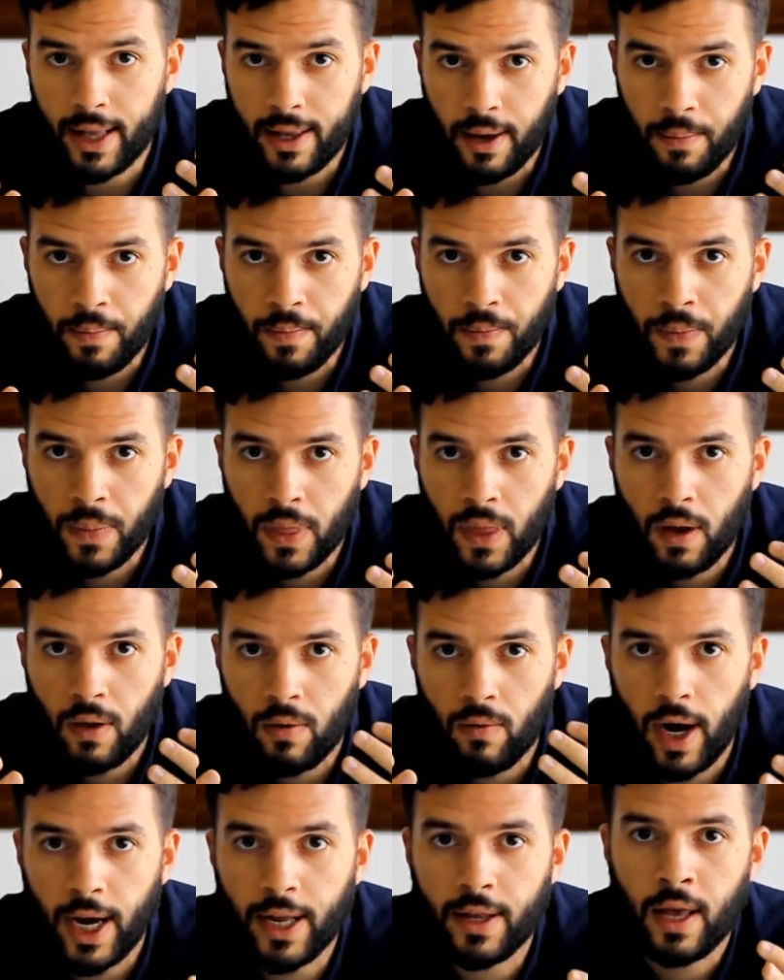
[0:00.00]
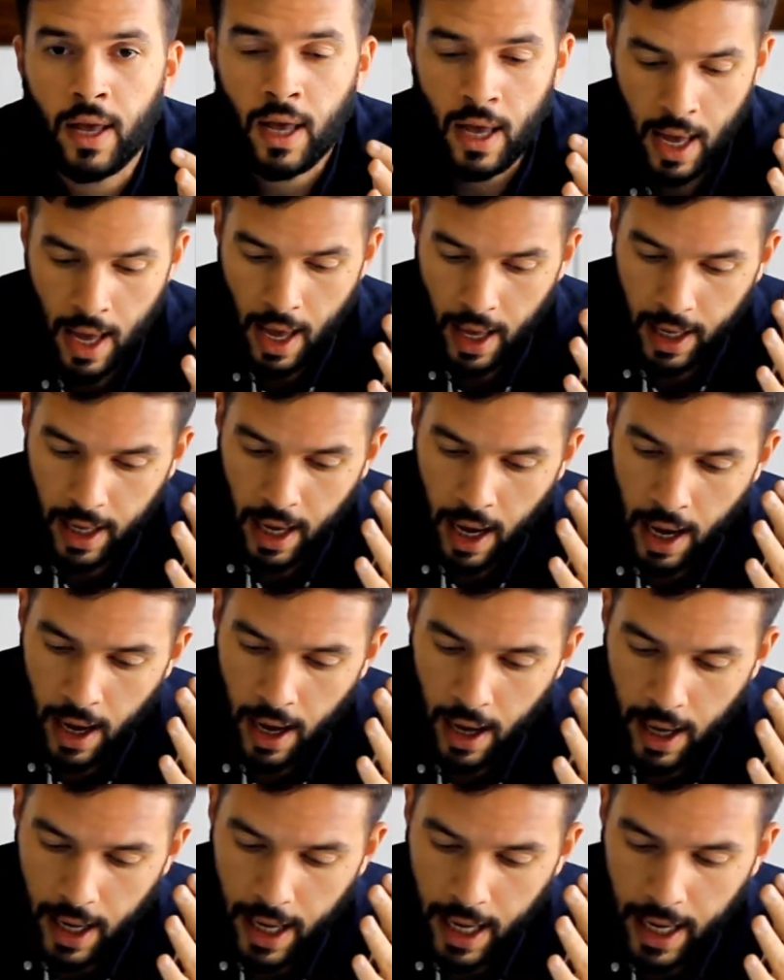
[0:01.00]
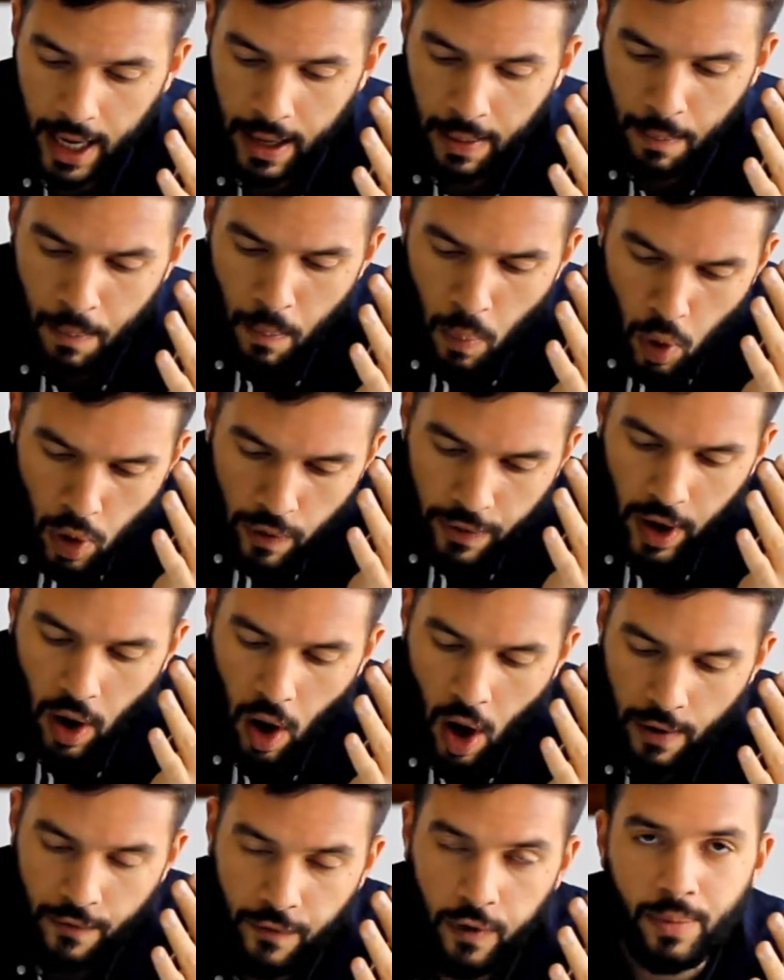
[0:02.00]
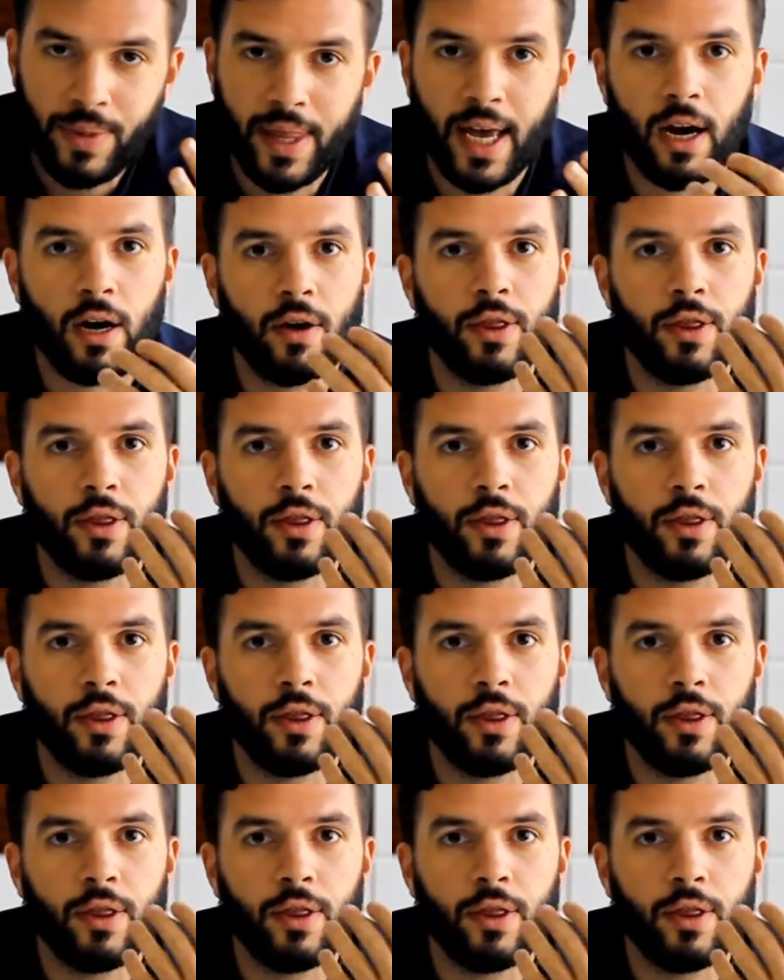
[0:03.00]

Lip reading: them. Right? Moving on from there,